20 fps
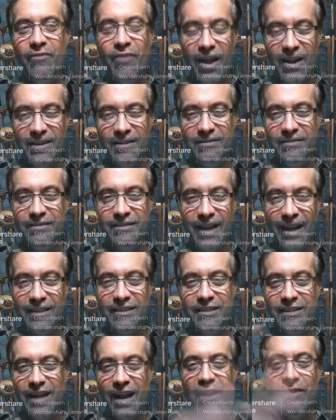that
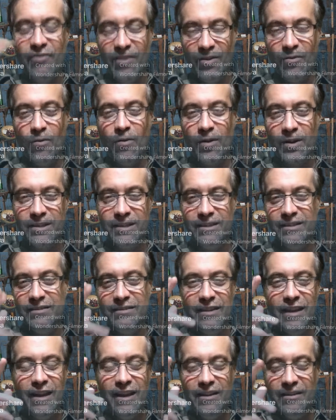gets 10 of the orcs
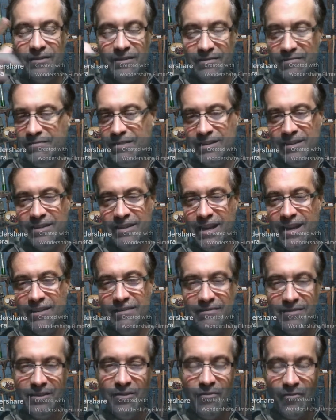and doesn't hit
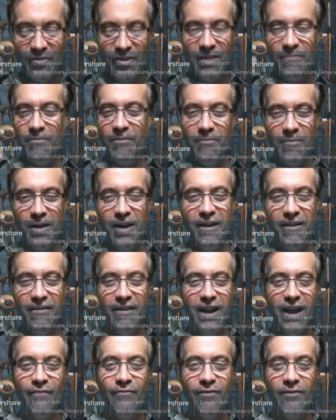2 of them or
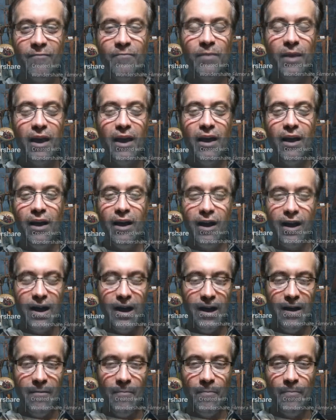whatever.
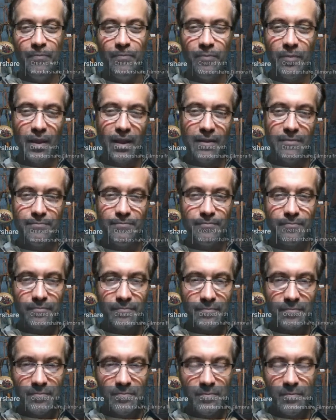And
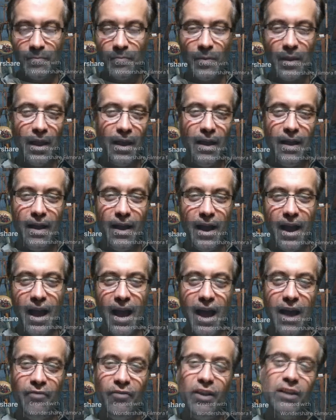
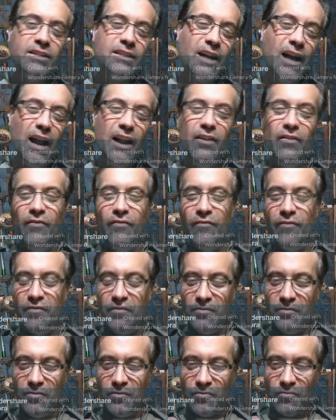this kind of
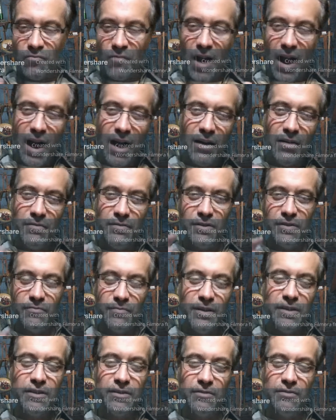grounds
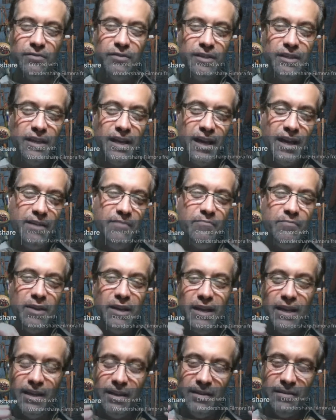wizards in
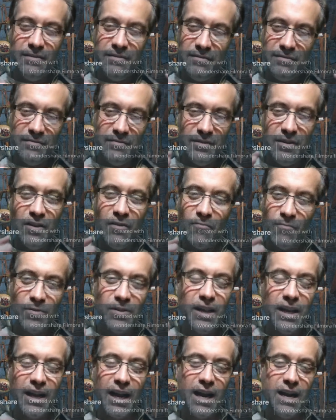being,
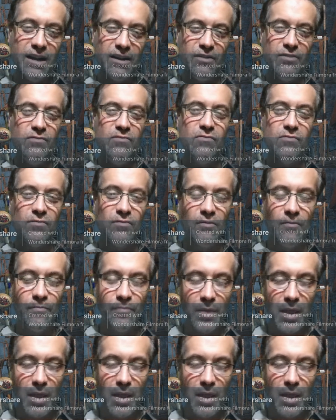really kind of cool.